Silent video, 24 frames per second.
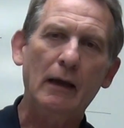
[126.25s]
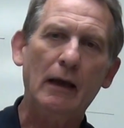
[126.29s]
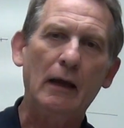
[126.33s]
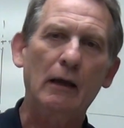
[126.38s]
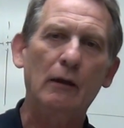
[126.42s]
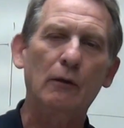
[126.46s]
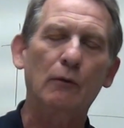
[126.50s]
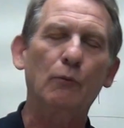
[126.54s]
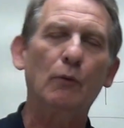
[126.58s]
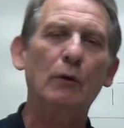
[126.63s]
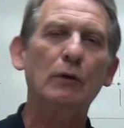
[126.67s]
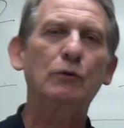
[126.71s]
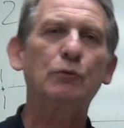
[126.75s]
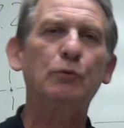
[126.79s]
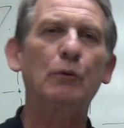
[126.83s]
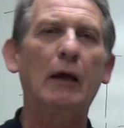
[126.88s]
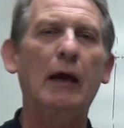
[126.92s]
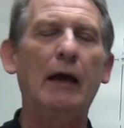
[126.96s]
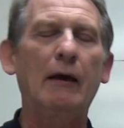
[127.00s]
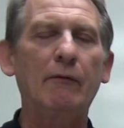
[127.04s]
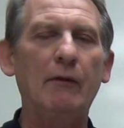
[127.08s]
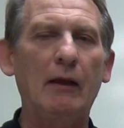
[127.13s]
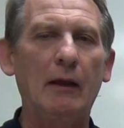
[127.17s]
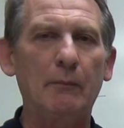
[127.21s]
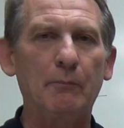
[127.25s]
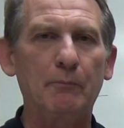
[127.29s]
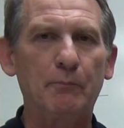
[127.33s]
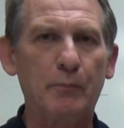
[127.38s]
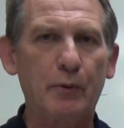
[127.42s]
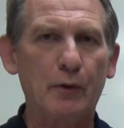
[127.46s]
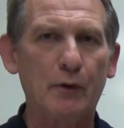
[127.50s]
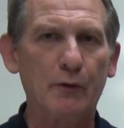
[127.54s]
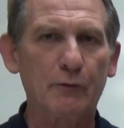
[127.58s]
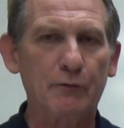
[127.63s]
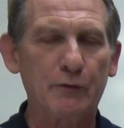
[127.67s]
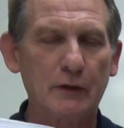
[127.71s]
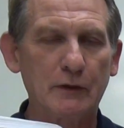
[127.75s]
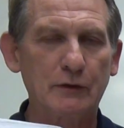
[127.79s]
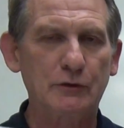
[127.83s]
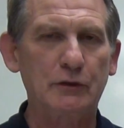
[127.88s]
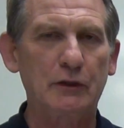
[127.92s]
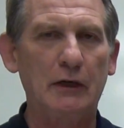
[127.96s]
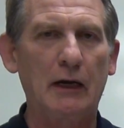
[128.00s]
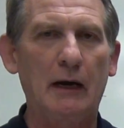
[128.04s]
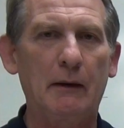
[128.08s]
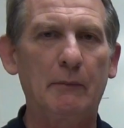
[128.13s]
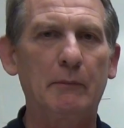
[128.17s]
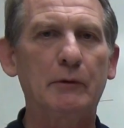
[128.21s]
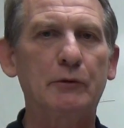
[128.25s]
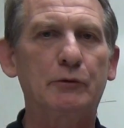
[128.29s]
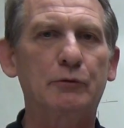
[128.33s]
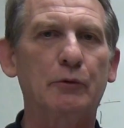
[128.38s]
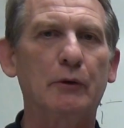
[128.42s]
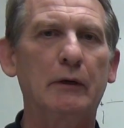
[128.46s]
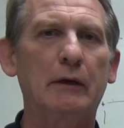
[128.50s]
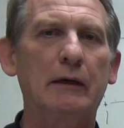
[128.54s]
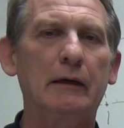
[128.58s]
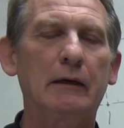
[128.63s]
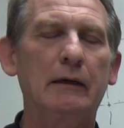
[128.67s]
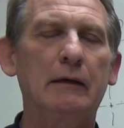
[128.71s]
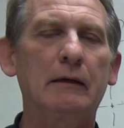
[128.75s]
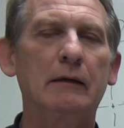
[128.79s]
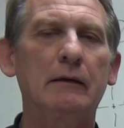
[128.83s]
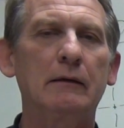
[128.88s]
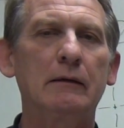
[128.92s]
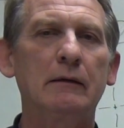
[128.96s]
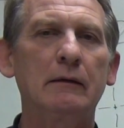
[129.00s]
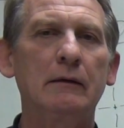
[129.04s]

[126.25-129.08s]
And then once we have that perfect geometry